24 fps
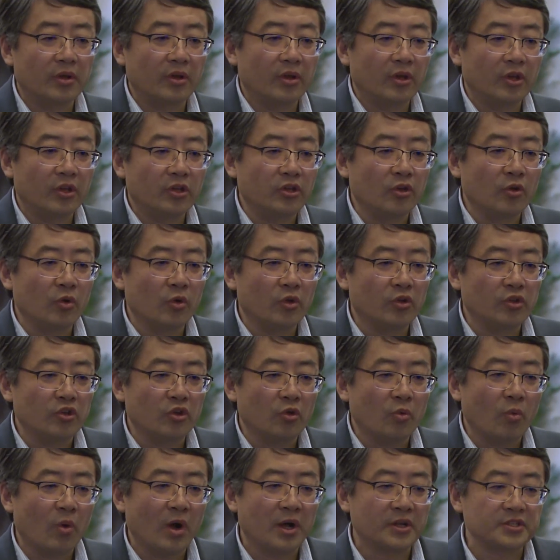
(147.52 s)
you
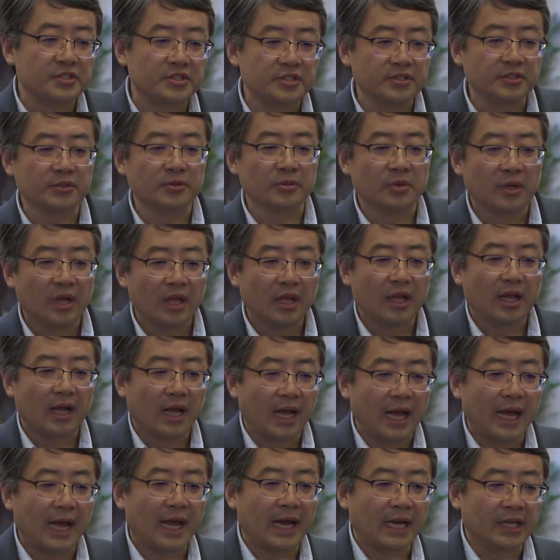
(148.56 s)
you want to
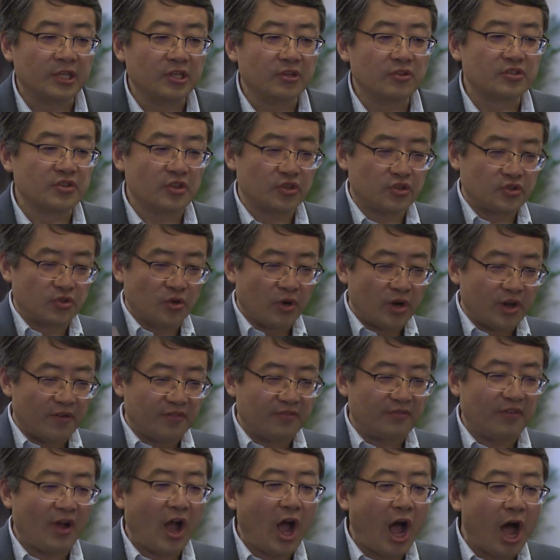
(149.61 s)
uh, use a sort
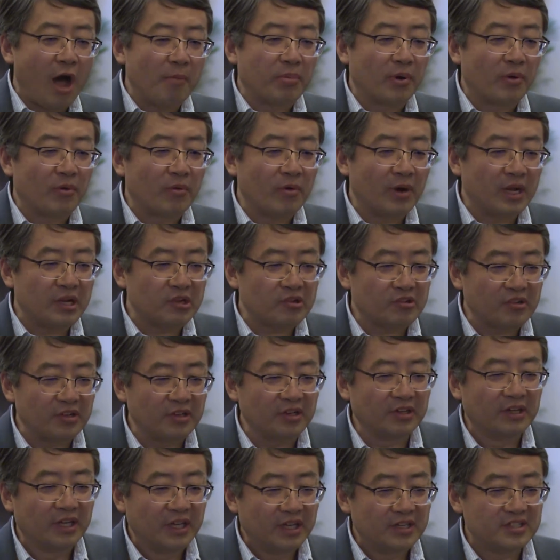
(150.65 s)
of
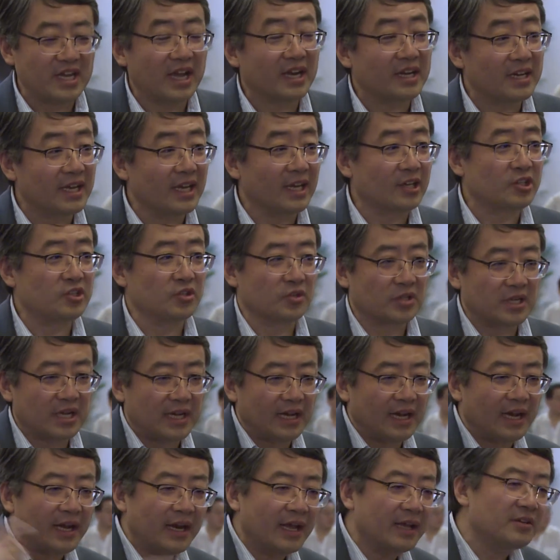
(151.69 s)
operation technique to
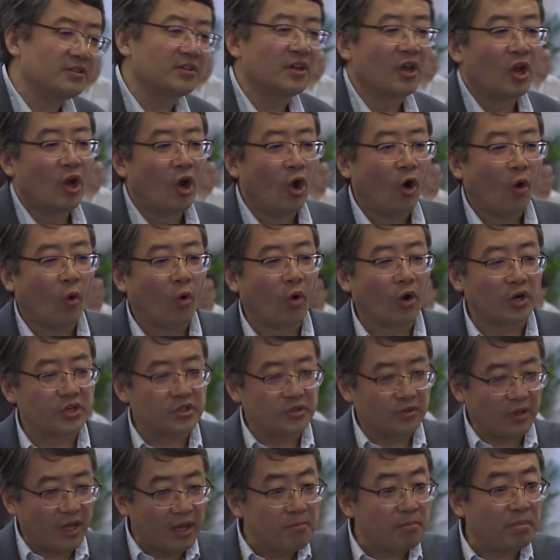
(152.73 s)
cut it or
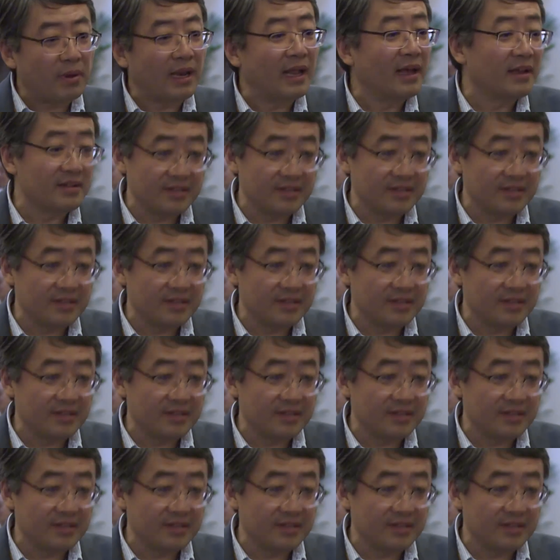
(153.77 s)
to implant